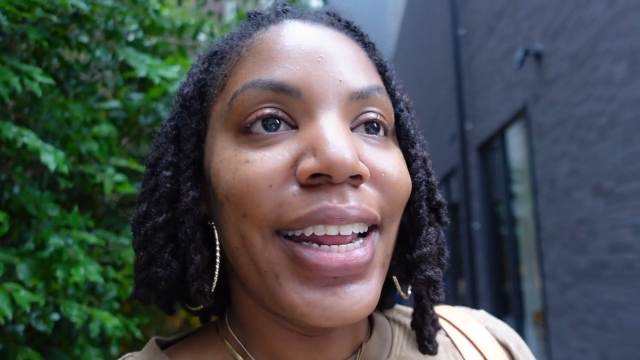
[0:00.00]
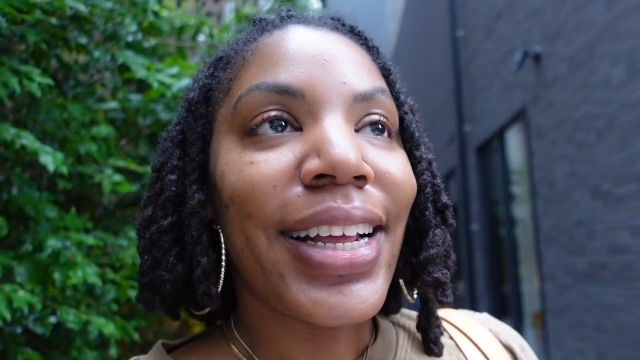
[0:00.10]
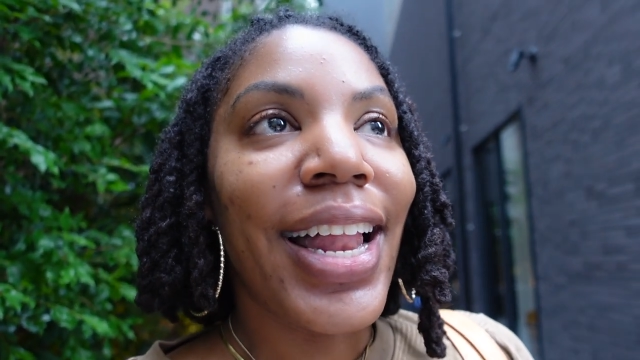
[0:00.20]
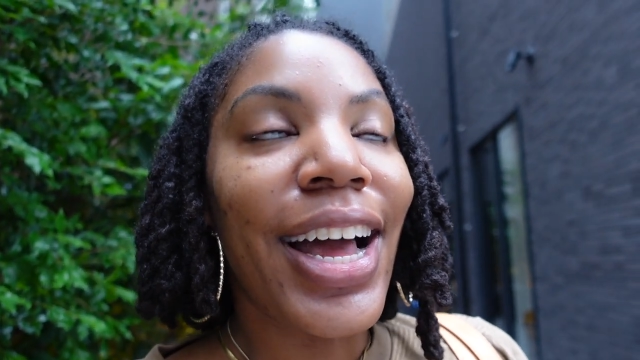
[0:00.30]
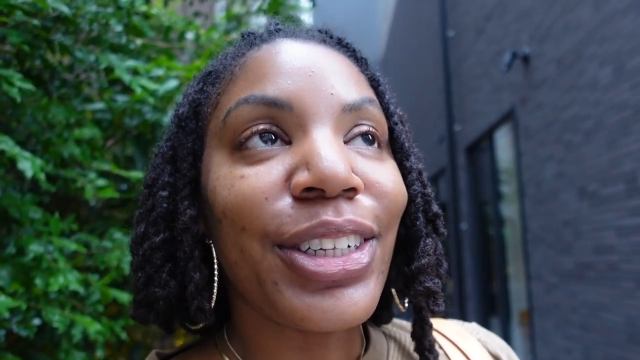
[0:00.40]
eight
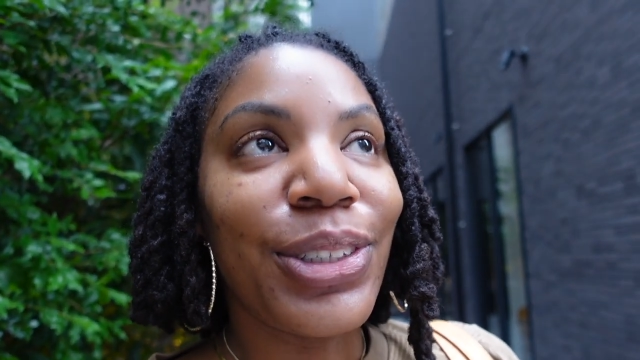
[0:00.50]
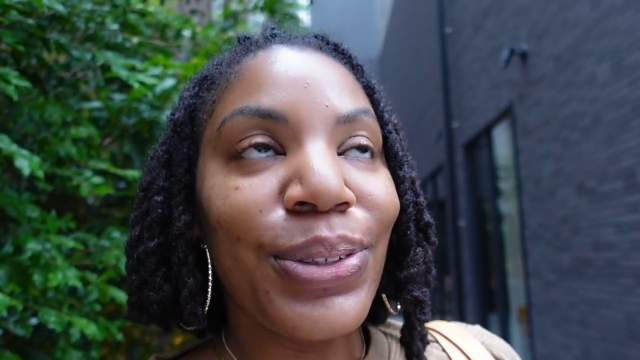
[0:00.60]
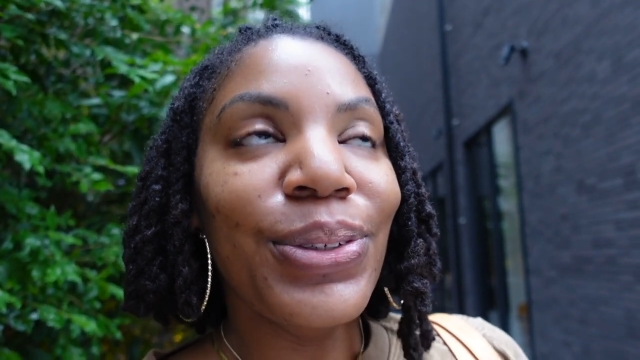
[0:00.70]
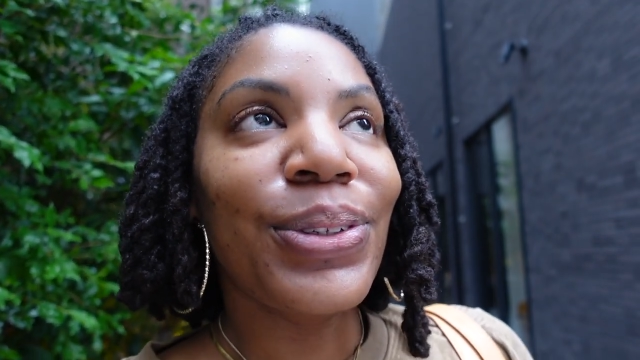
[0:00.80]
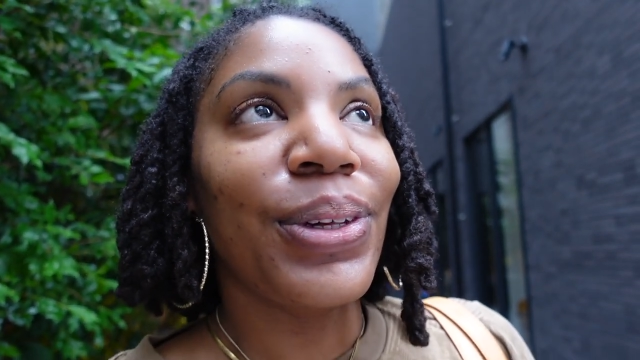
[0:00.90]
o'clock
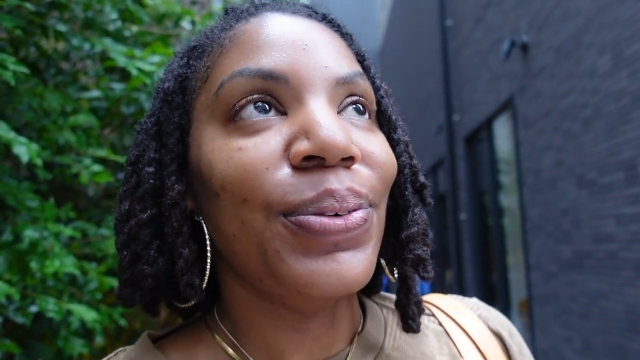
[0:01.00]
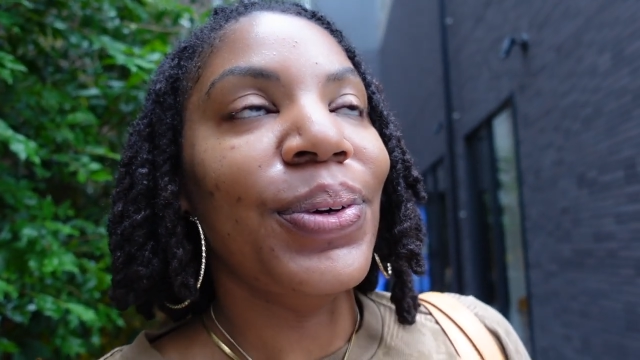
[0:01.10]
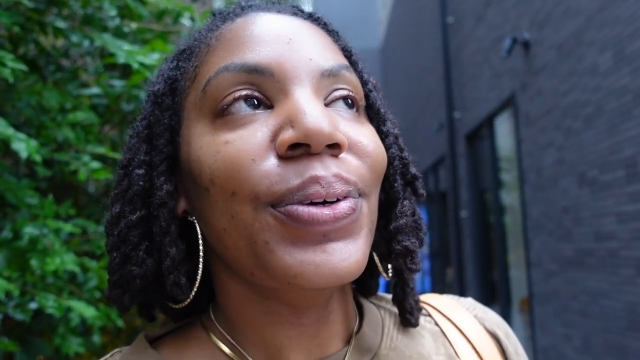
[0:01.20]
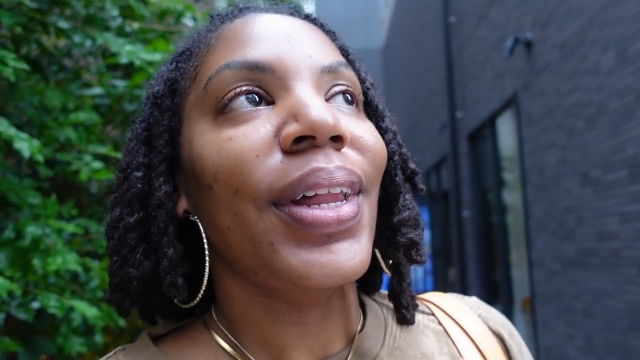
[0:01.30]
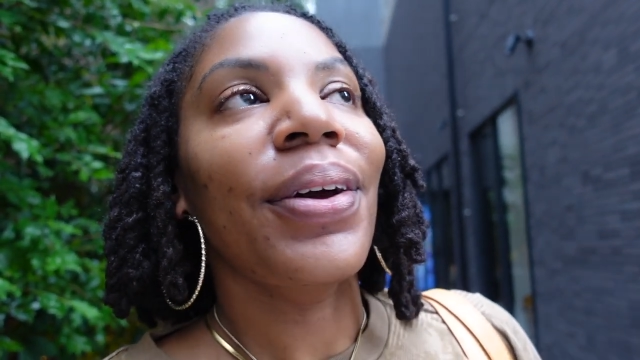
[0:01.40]
too. So
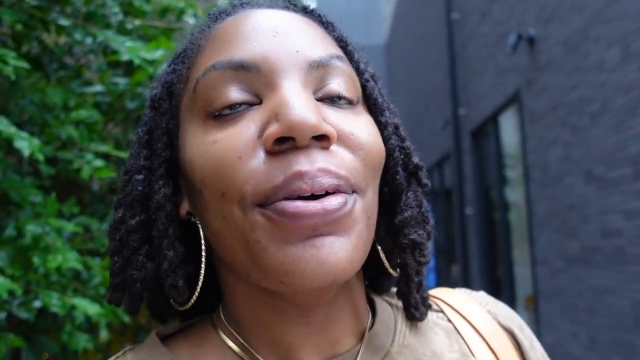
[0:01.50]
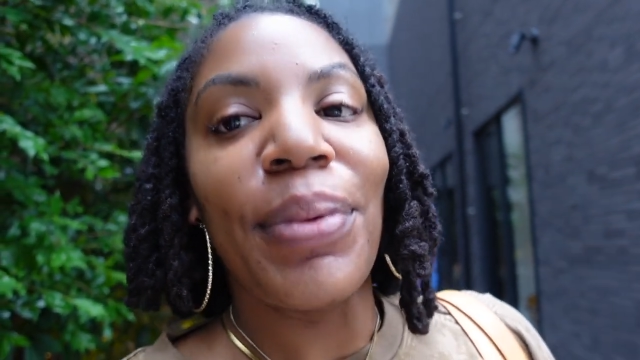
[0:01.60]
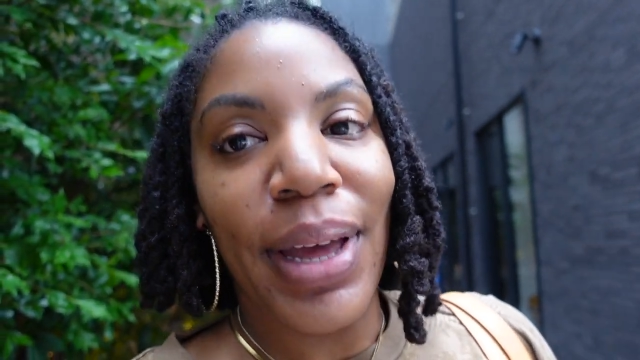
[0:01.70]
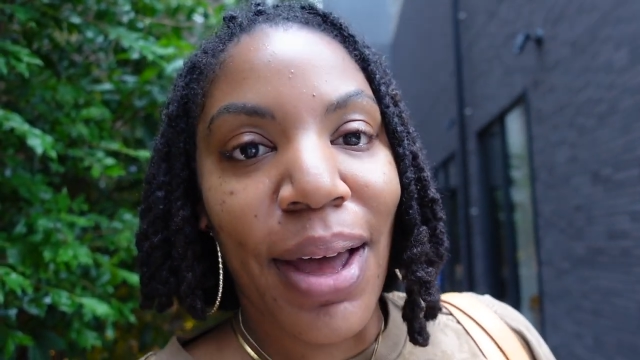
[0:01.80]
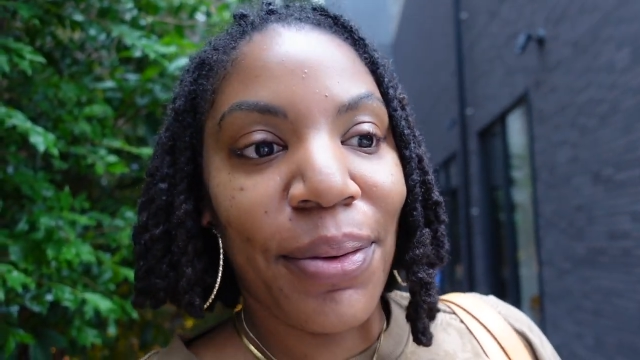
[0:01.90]
we were like, oh
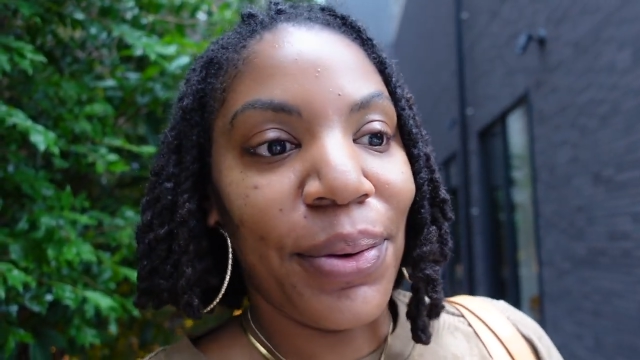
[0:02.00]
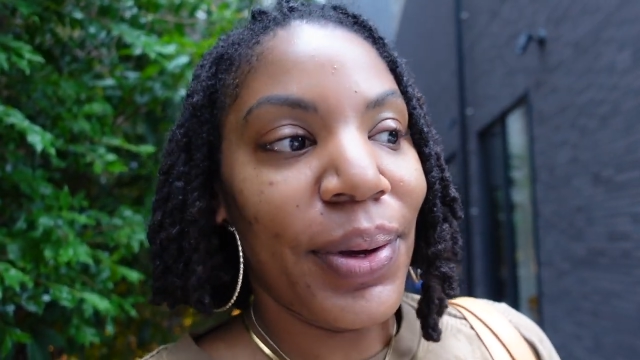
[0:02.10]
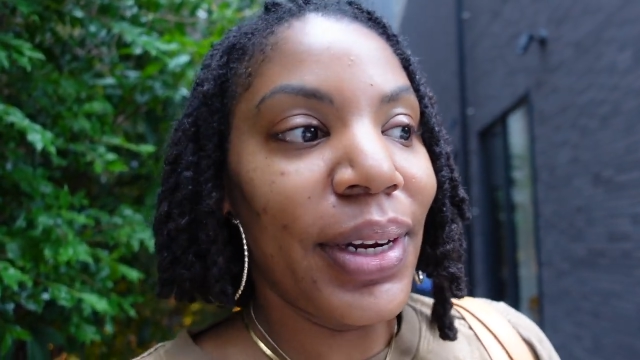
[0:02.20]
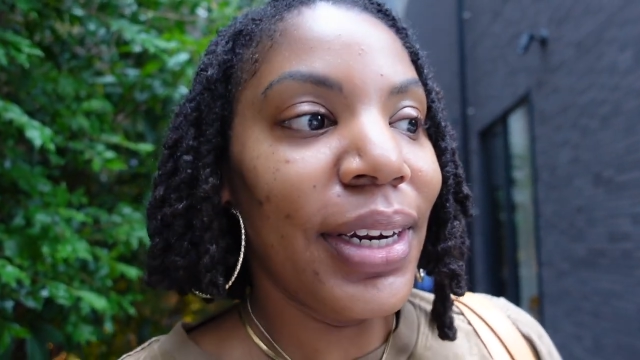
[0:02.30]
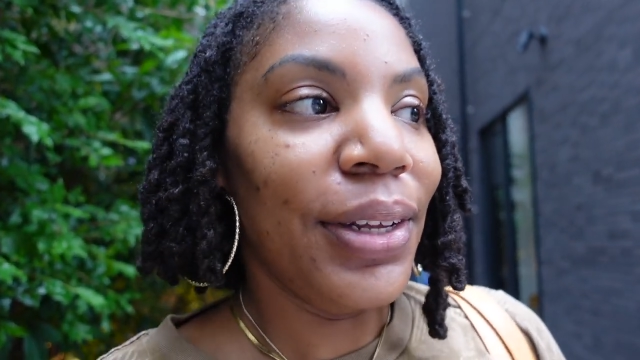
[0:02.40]
my god, what are
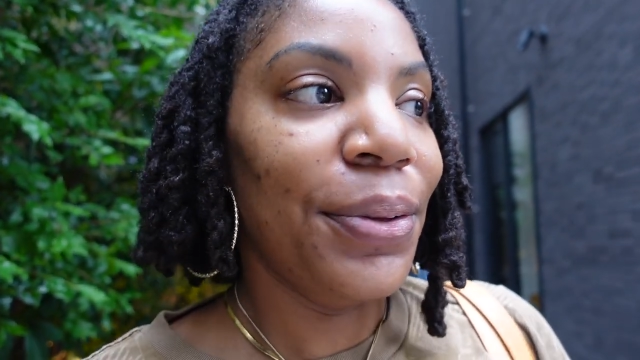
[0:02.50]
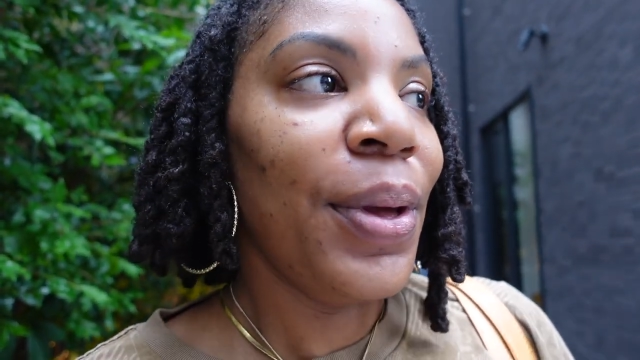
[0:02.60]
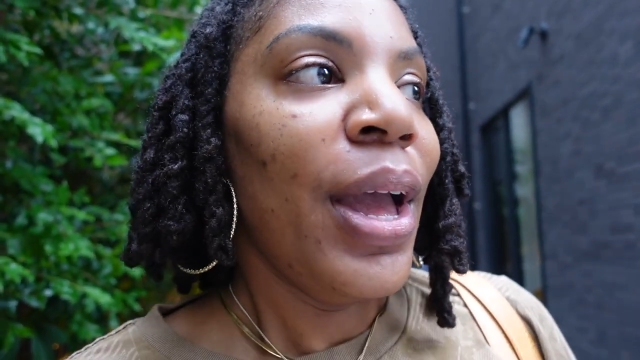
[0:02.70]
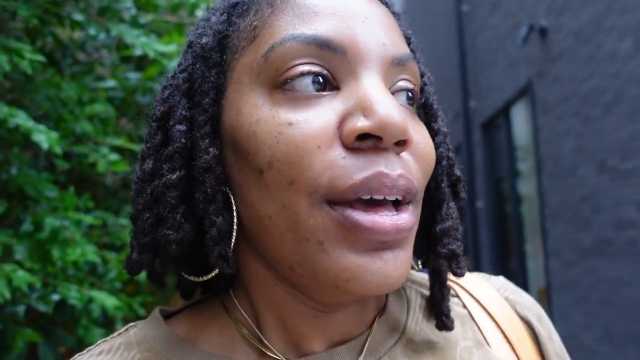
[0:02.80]
we gonna do?